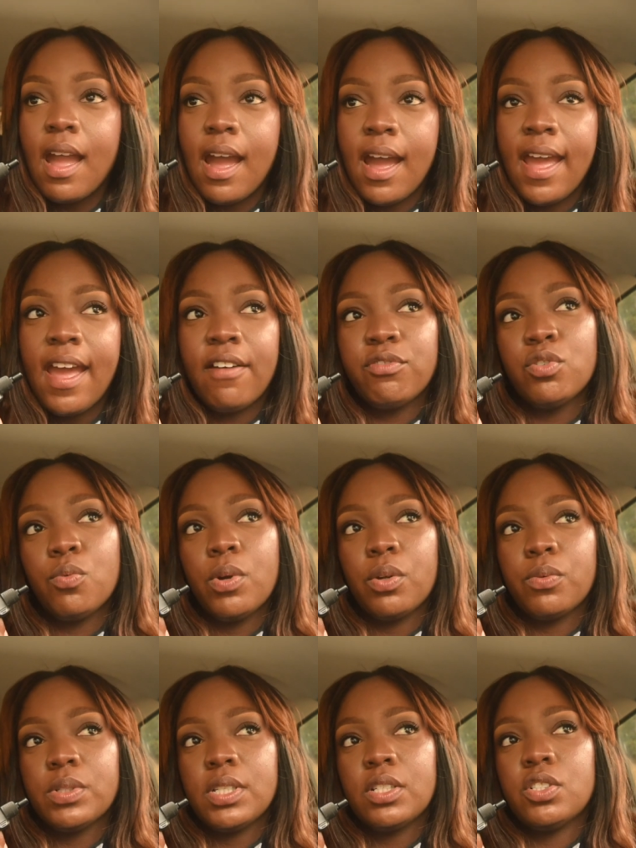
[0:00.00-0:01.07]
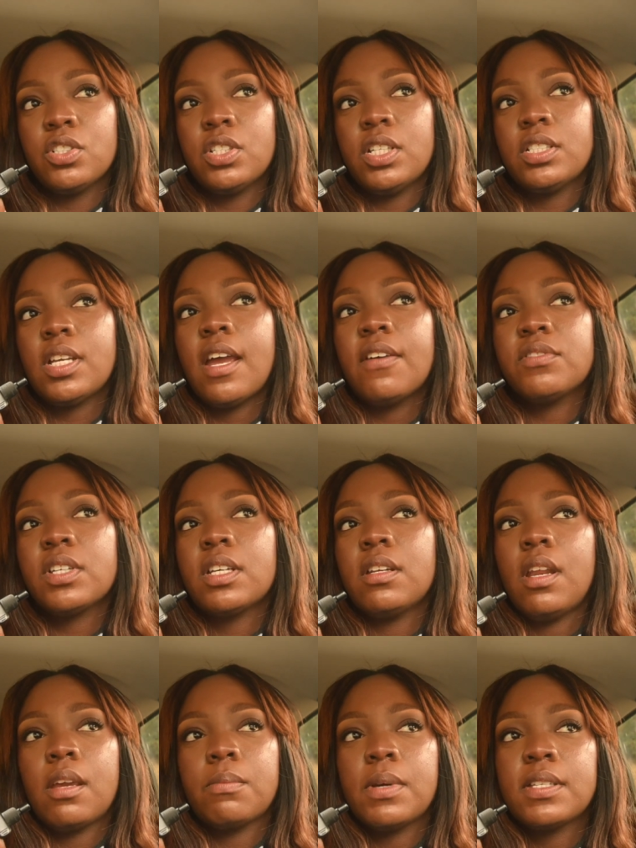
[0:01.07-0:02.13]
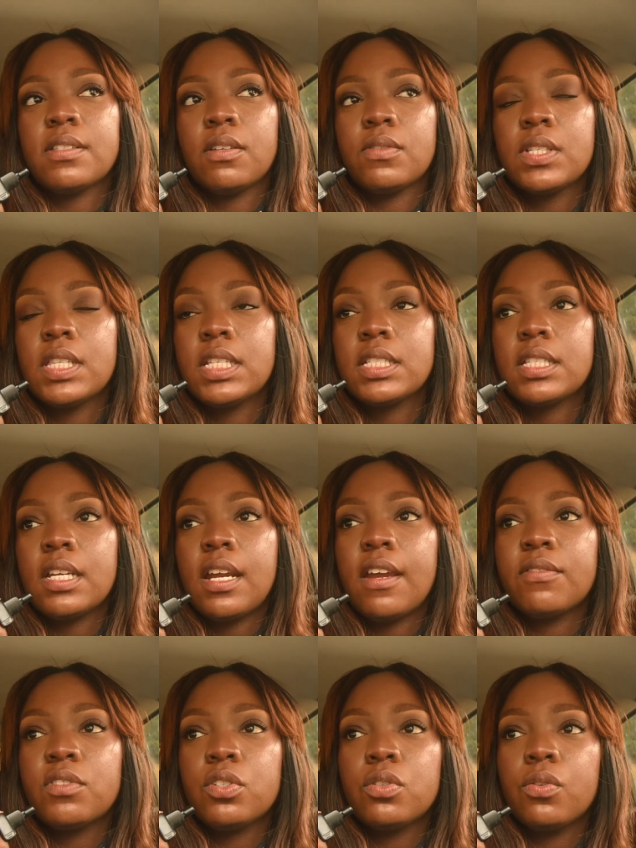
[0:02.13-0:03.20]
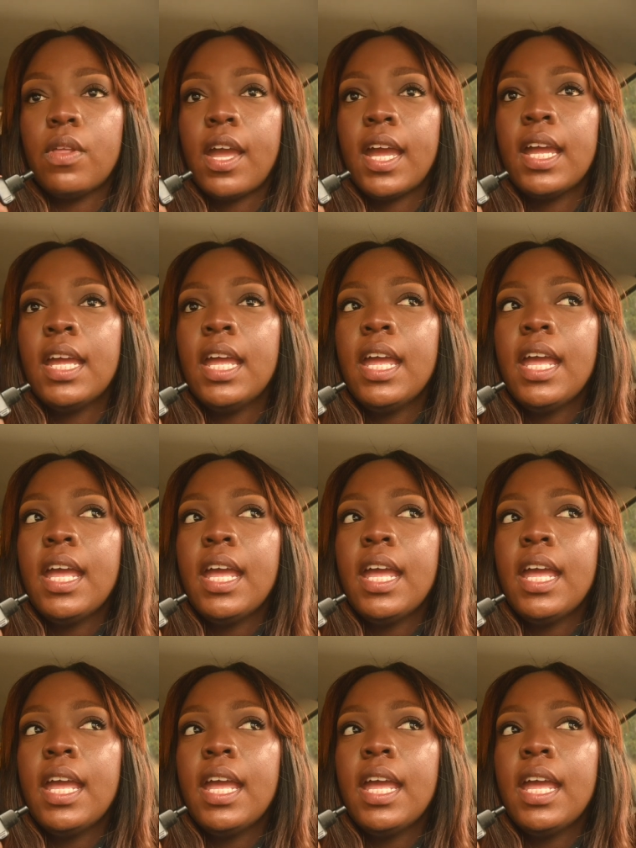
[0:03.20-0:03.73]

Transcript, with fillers: I have to work with such and such. I have to connect myself to this, and I have to do that.